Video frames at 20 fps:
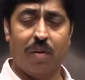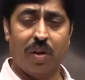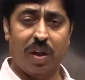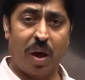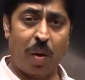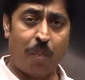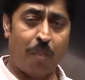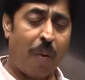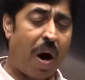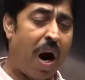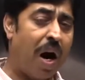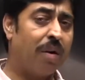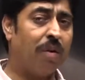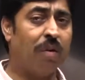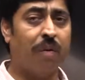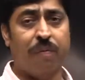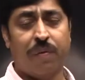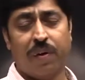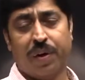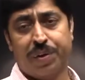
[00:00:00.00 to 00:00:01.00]
The, a part
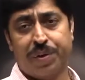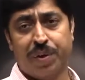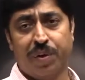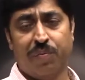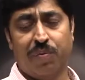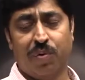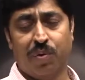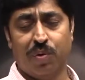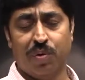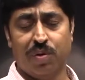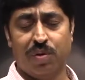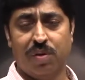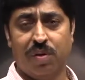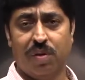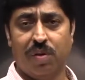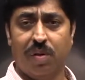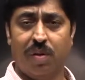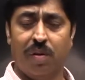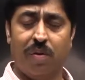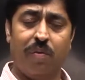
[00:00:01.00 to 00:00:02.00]
of friction force
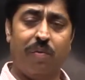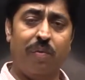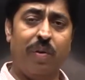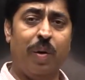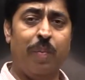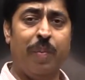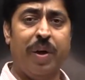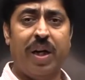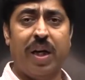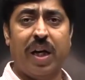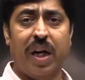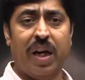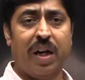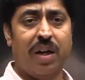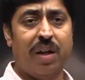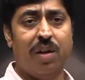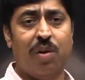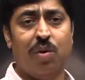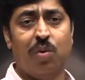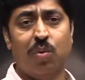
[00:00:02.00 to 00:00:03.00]
will be
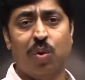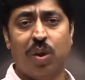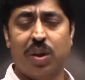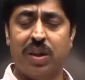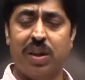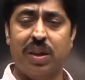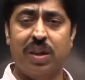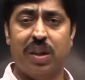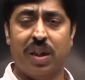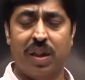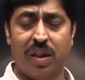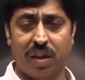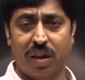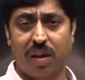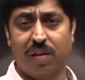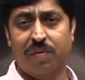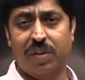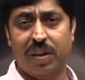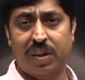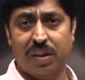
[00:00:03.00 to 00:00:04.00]
directed towards the center
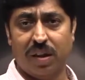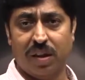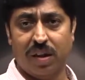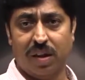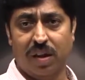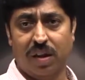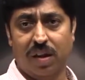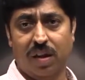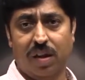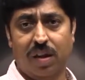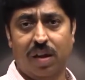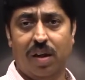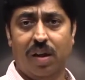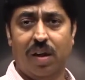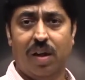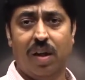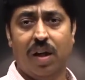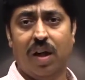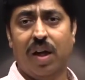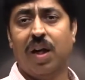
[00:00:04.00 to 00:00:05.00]
of the circle
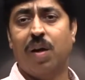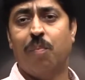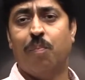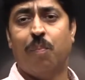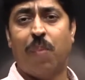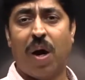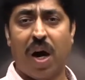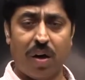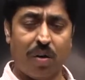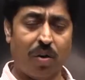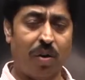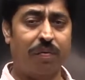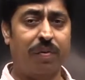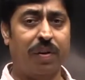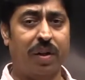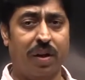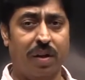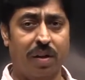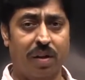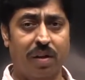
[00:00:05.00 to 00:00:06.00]
and a part of
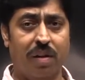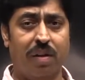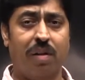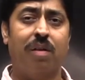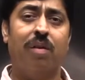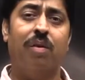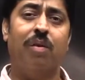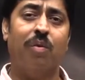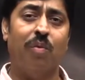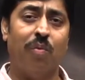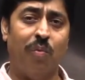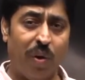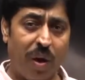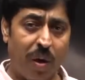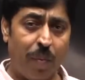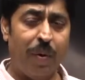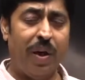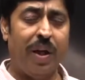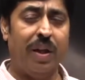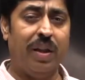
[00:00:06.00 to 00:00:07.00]
it
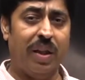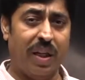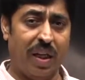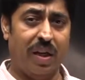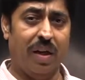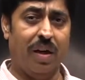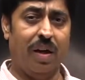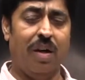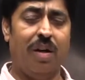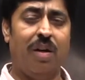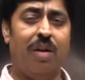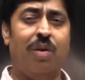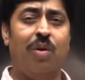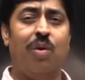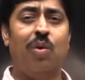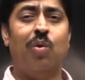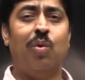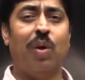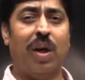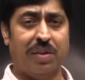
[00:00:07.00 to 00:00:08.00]
will be there
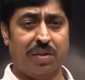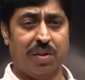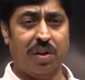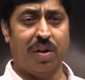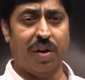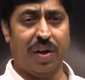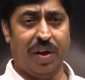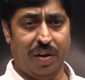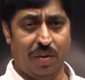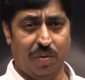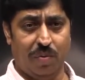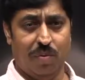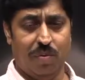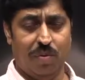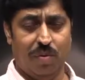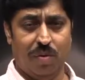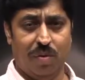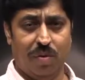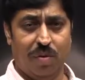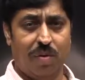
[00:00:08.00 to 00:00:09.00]
to accelerate you.
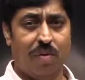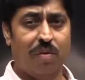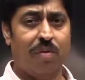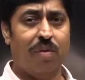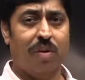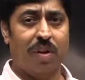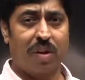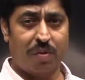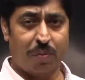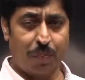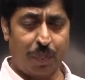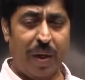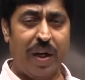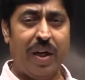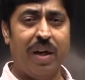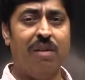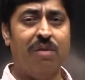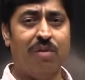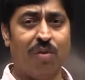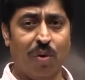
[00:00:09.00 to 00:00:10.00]
So, the
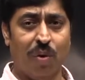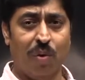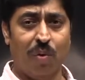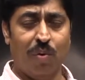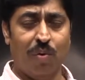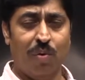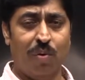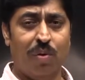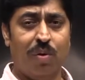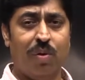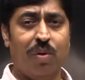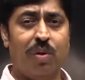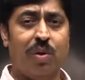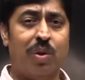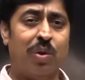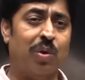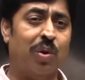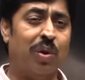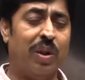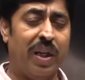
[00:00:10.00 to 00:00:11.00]
speed is low,
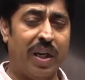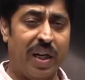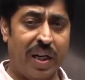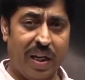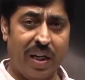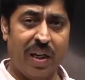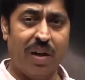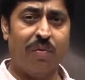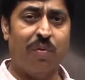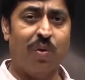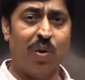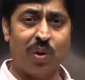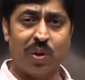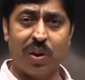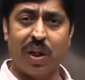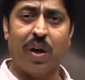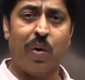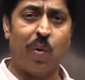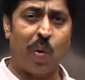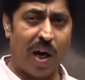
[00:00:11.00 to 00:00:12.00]
so the radial force
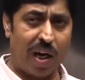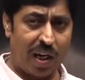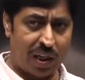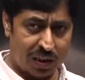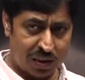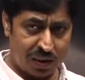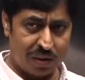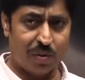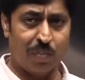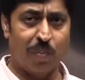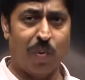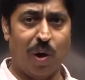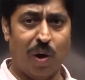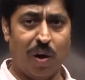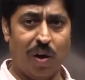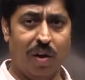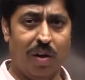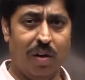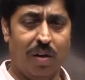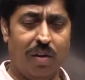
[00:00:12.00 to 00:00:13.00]
required is
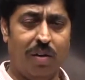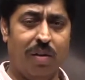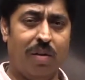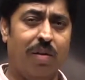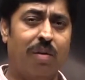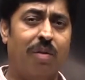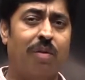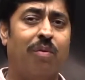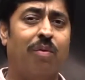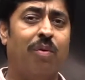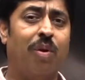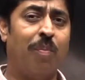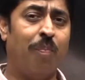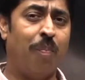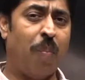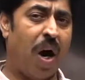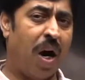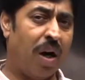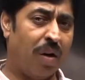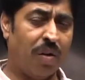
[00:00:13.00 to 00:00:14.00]
small. So, a
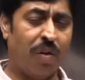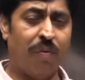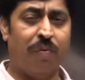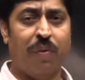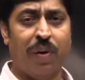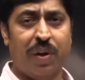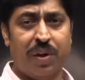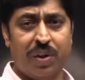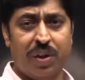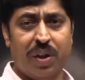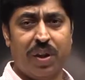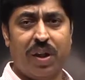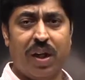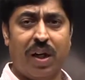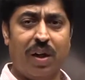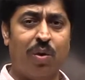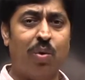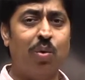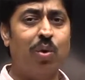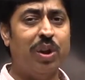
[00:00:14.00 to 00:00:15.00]
part of friction
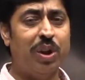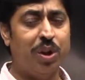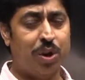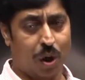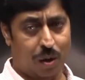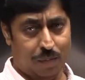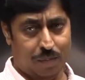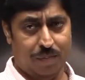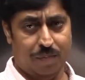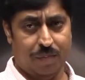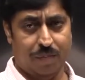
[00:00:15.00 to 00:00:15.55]
can do the job